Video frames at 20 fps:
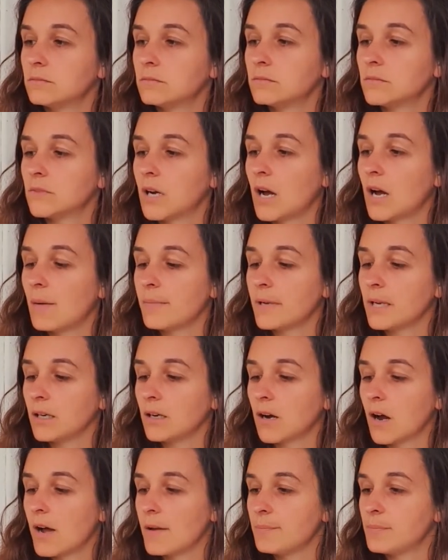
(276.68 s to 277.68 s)

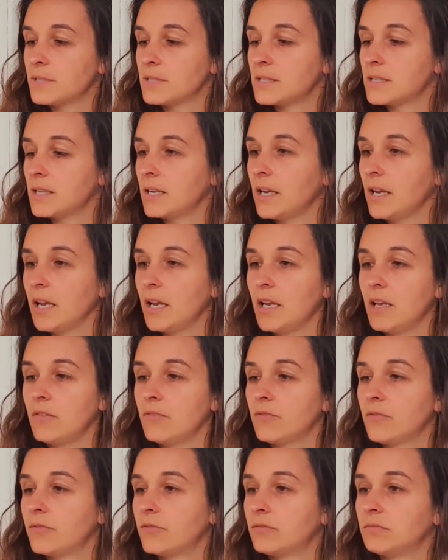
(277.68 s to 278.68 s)
I perceive
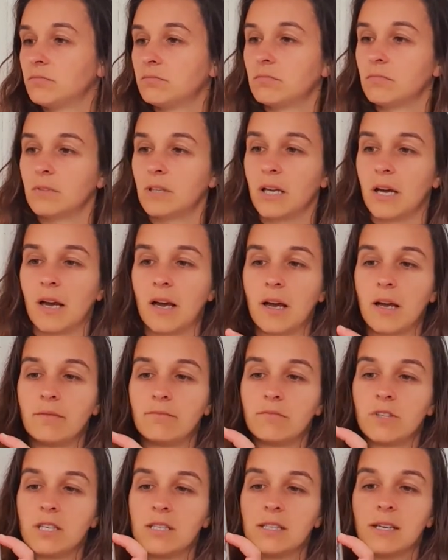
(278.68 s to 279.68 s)

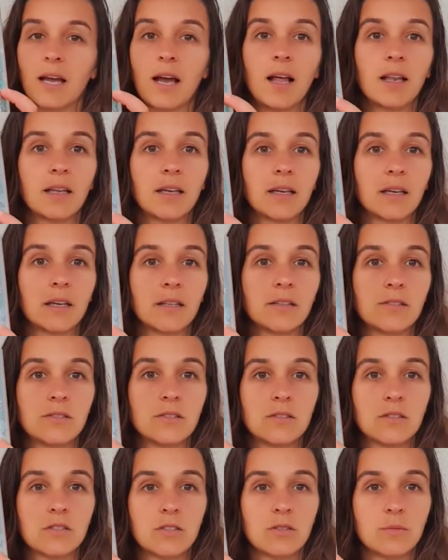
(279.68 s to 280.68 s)
this colour
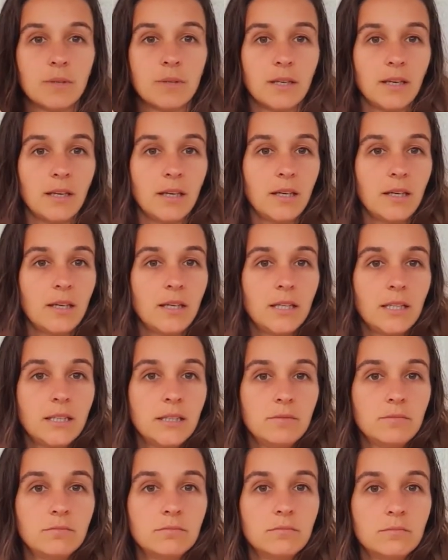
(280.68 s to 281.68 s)
to be,
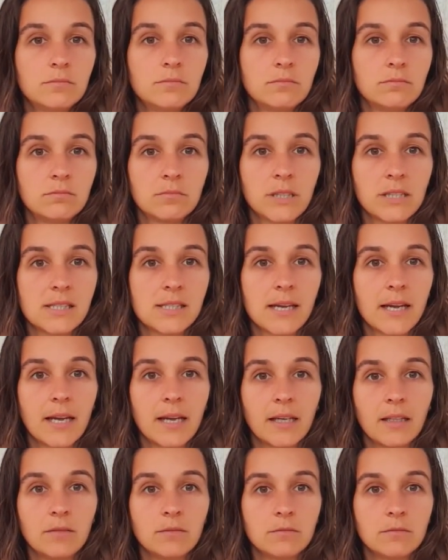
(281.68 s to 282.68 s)
let's
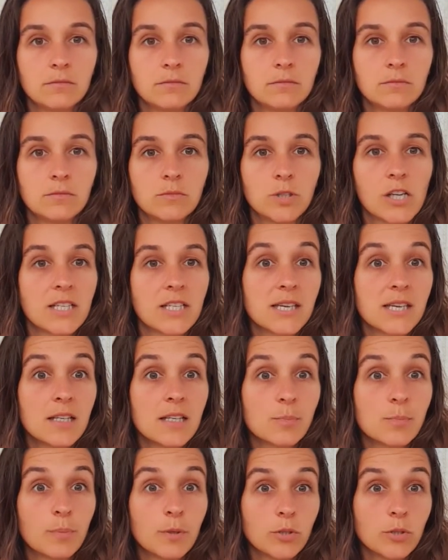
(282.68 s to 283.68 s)
say, we're going to say it's
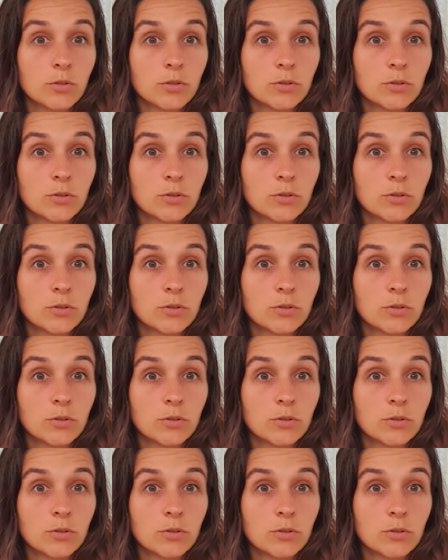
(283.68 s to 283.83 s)
blue.